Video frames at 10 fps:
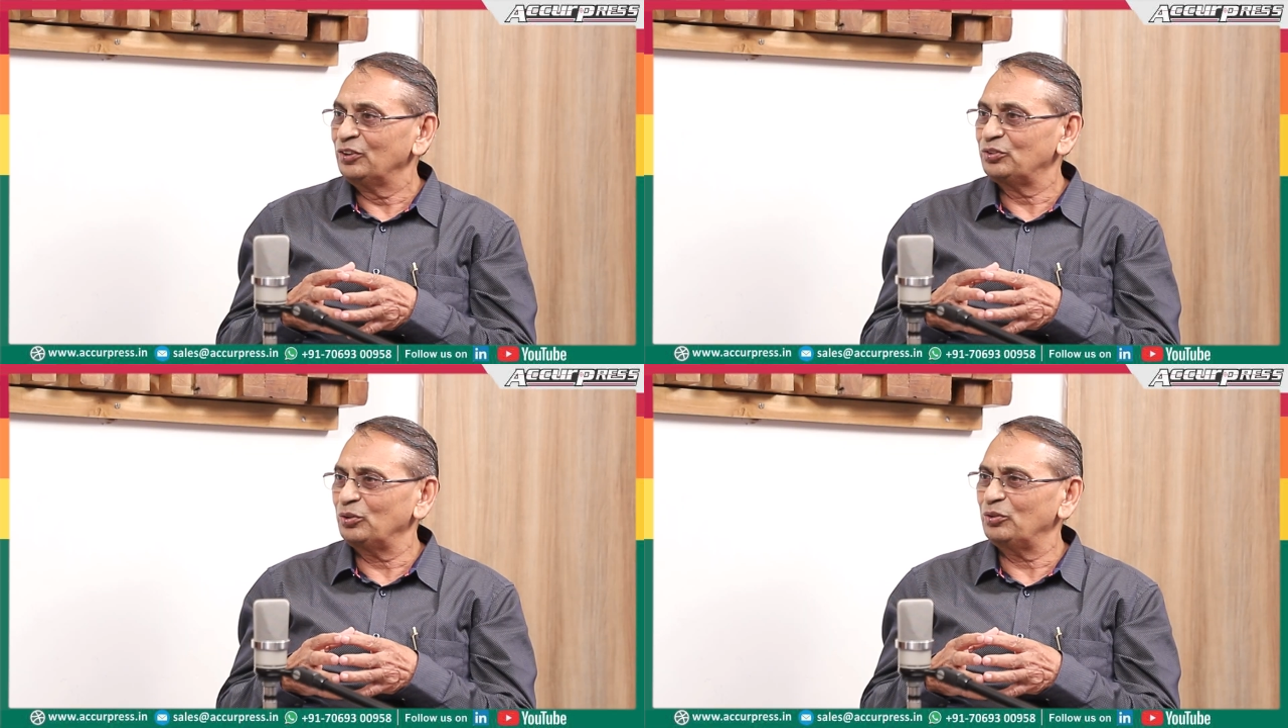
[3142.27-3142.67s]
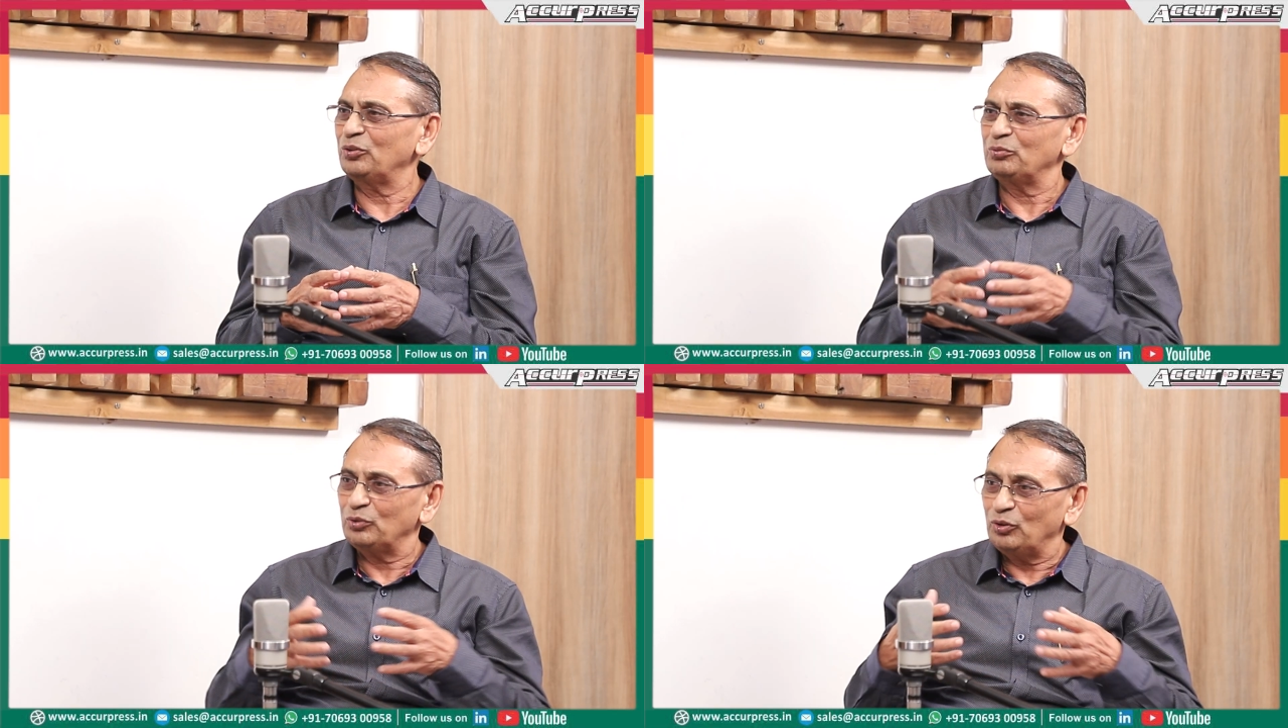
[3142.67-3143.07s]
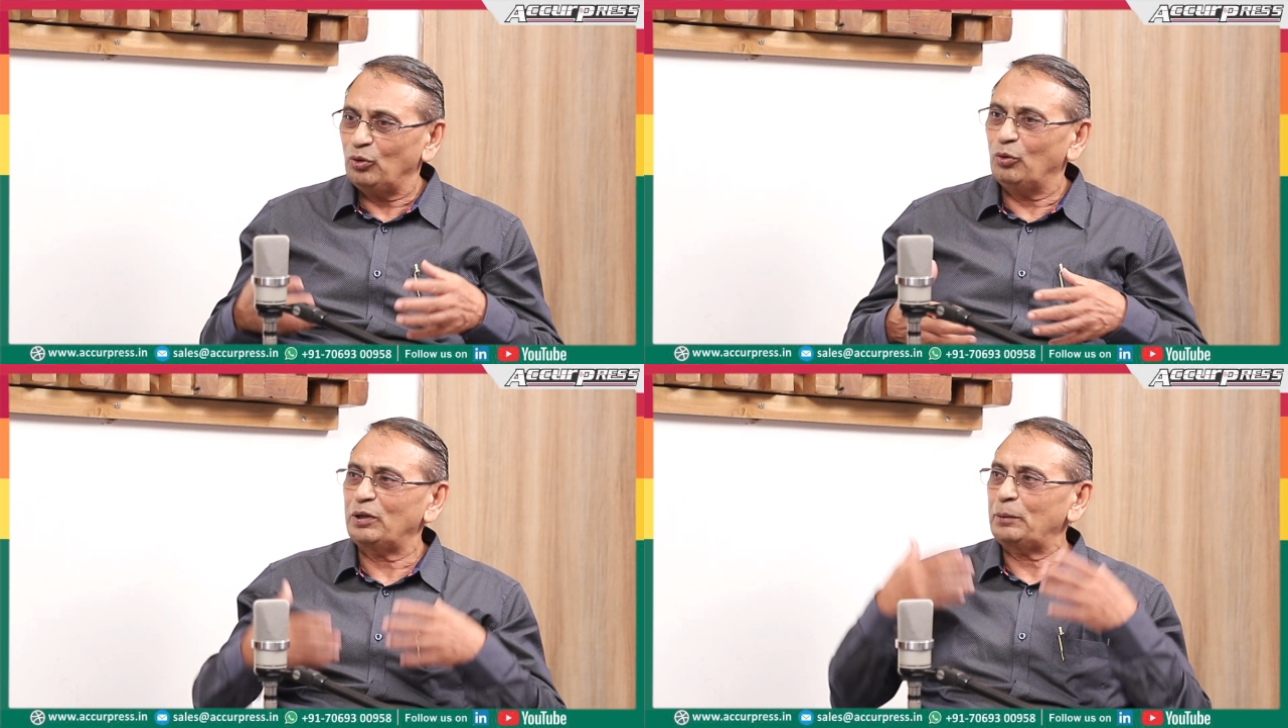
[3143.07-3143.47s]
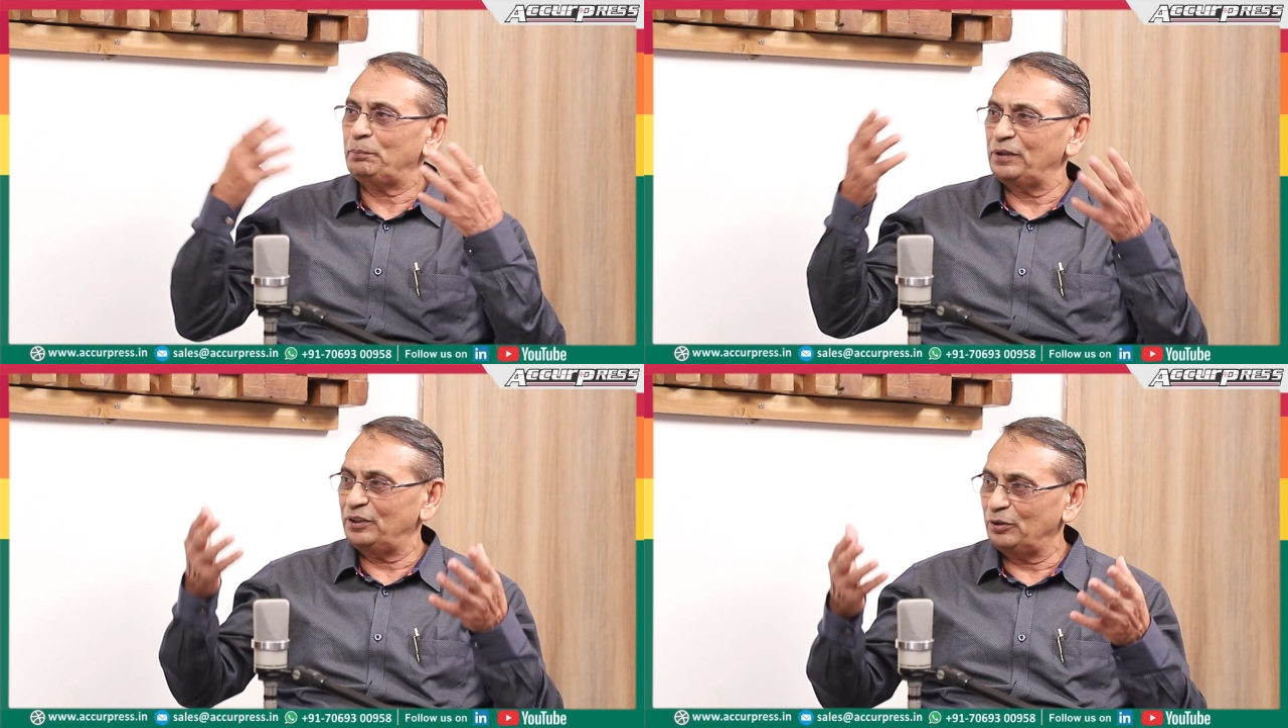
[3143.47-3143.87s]
So over a
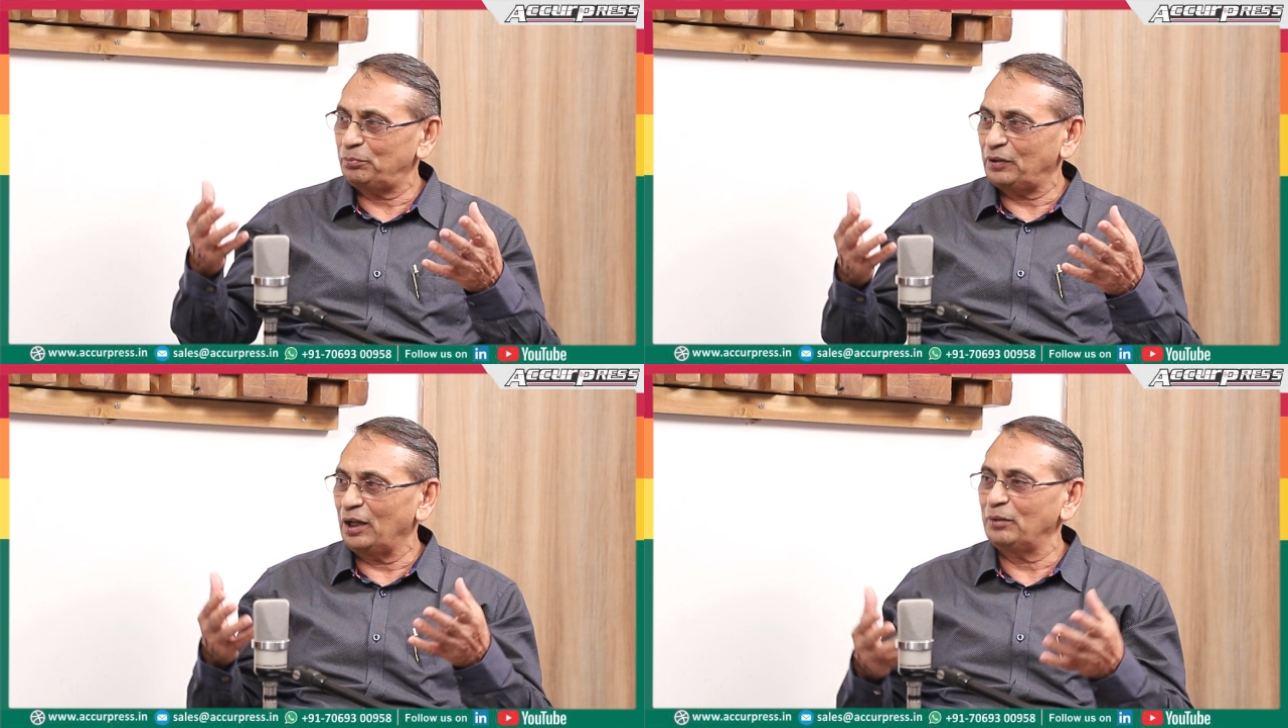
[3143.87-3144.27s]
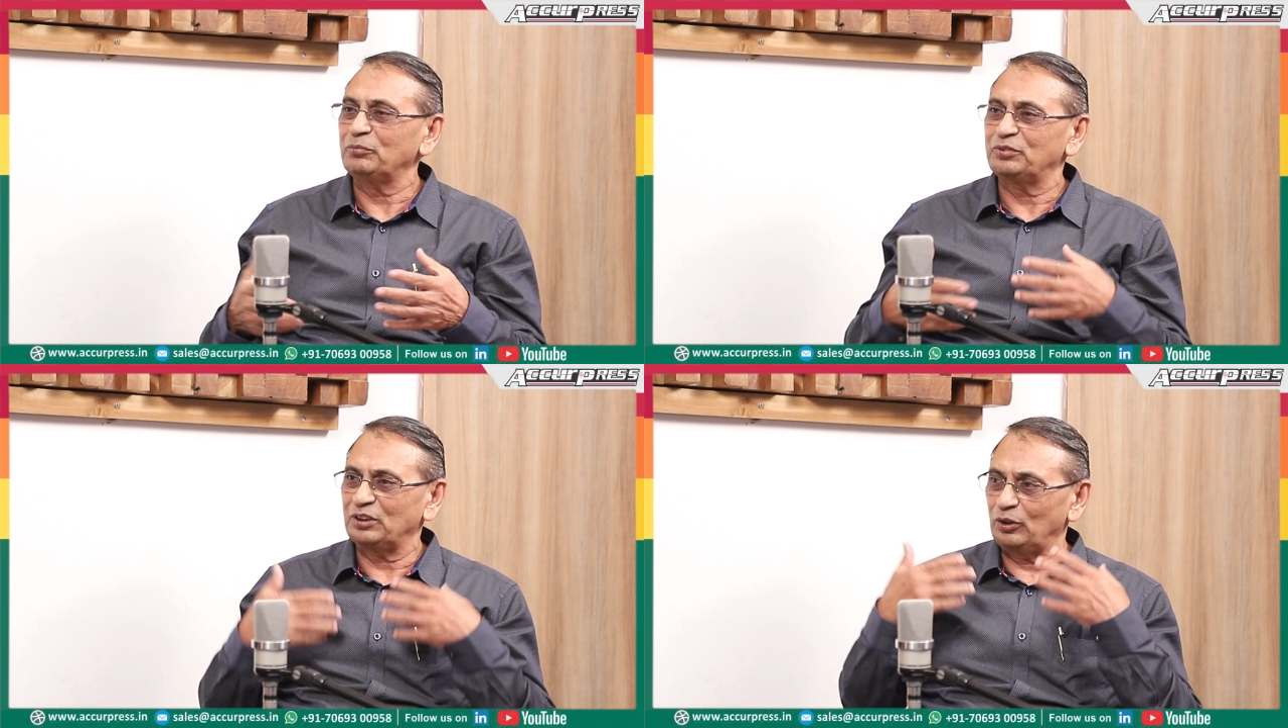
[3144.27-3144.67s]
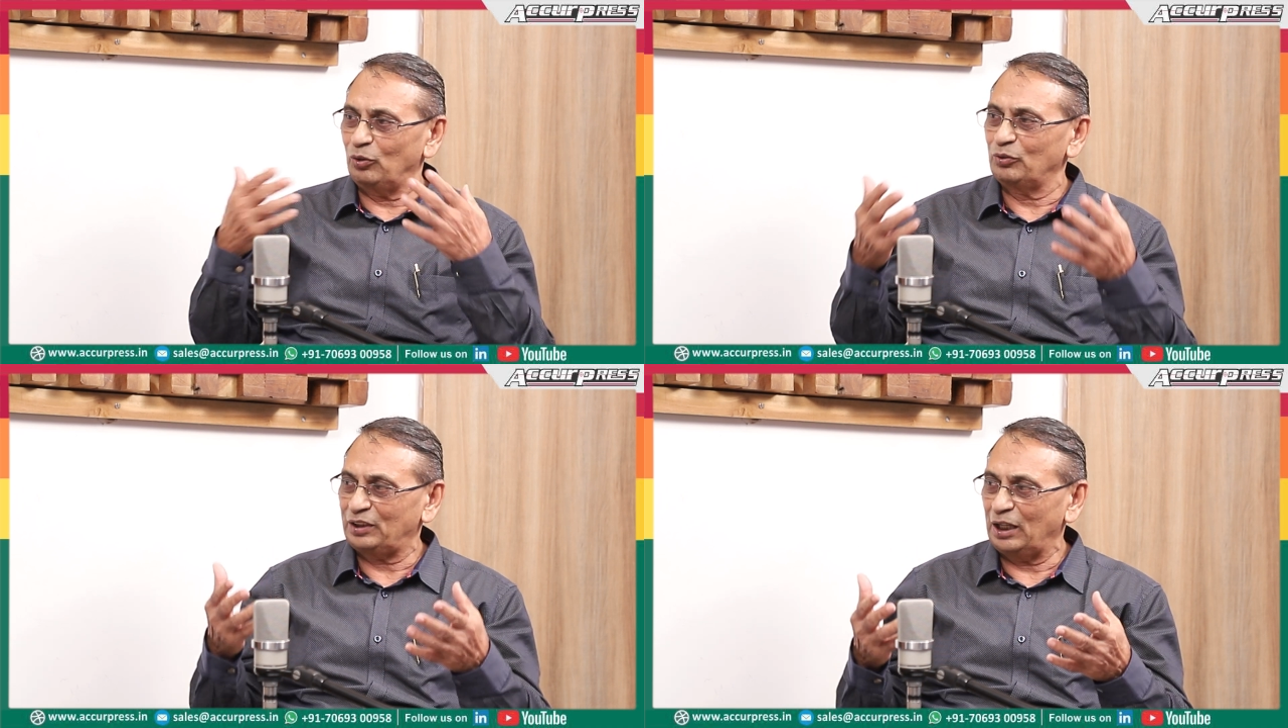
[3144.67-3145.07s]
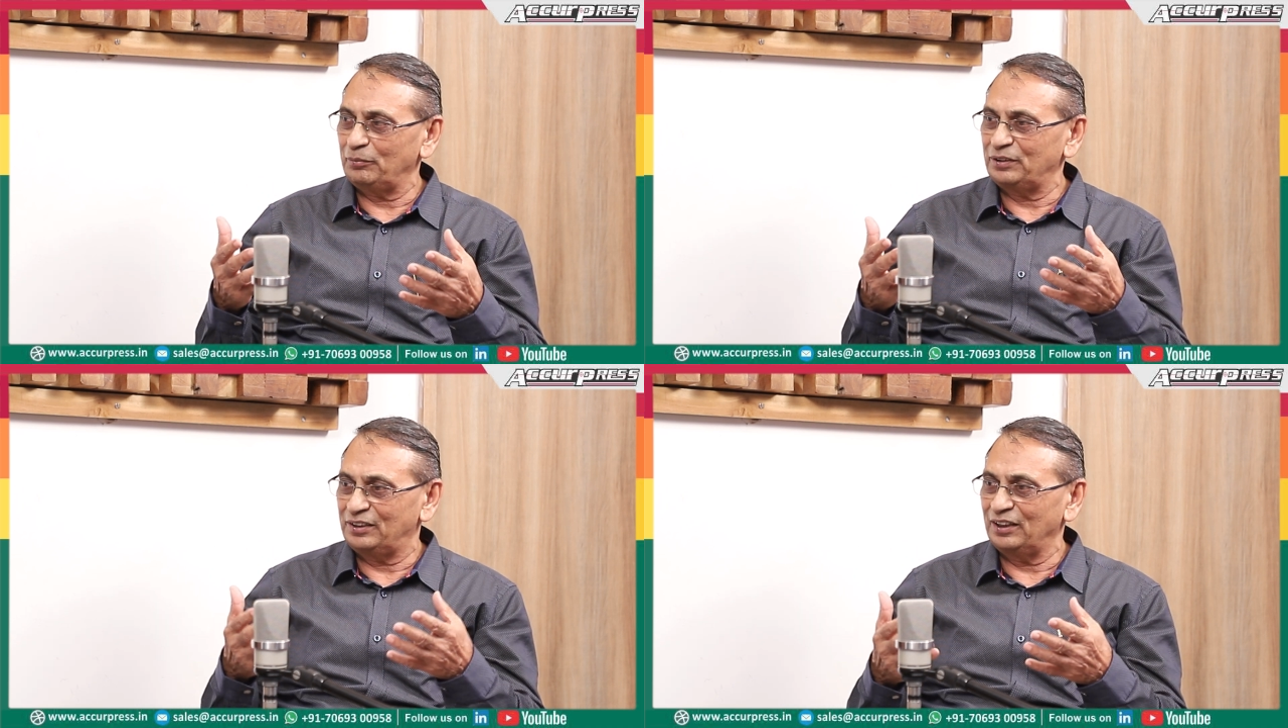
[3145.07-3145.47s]
period of time, it's a long
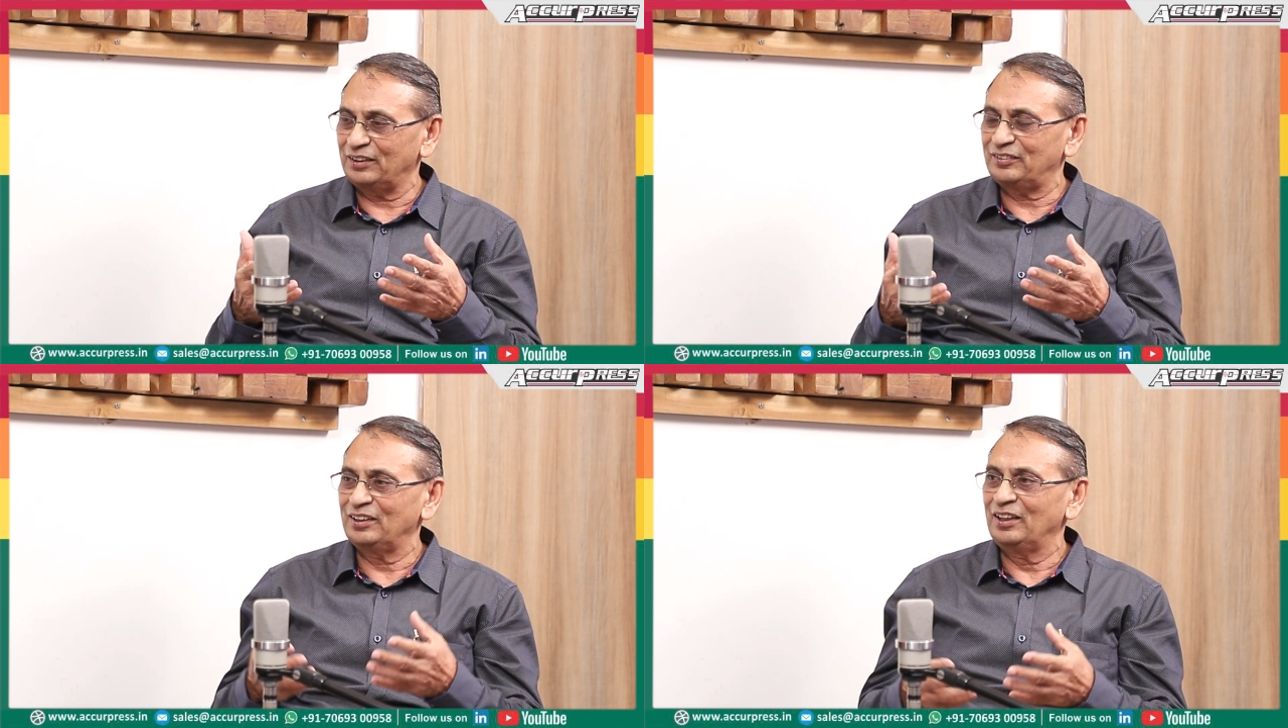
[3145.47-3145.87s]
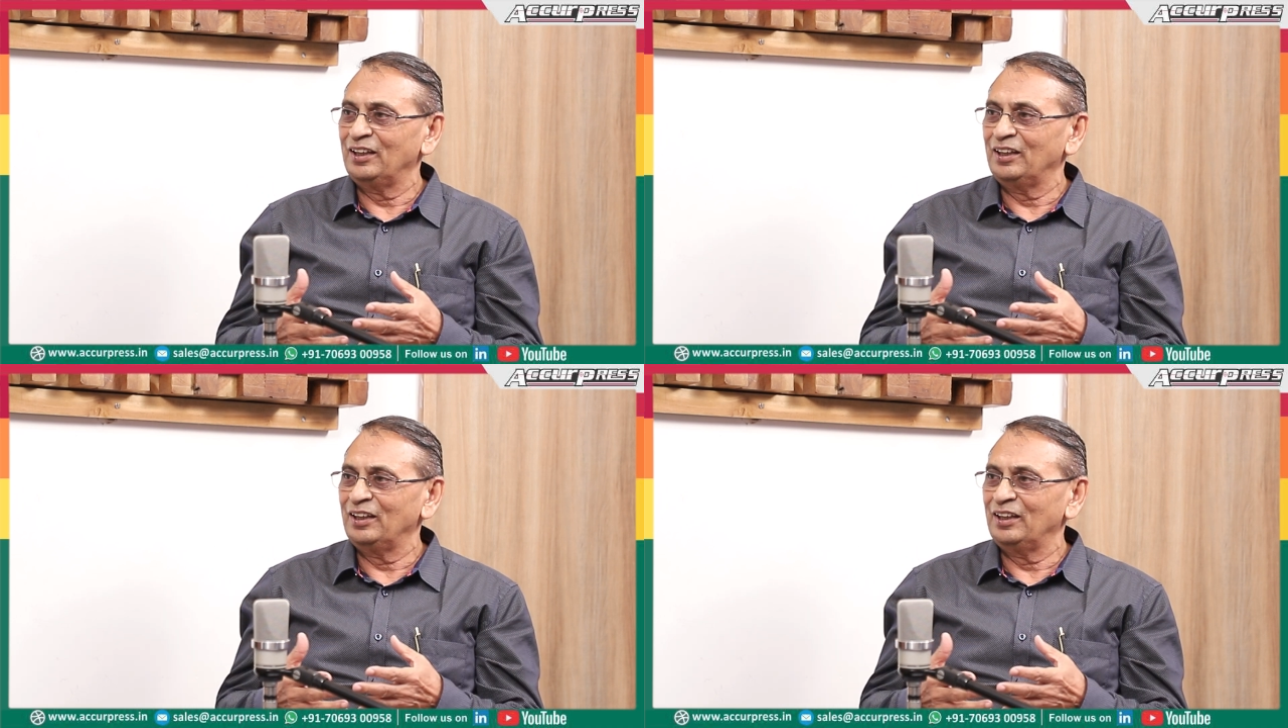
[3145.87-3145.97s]
time it takes.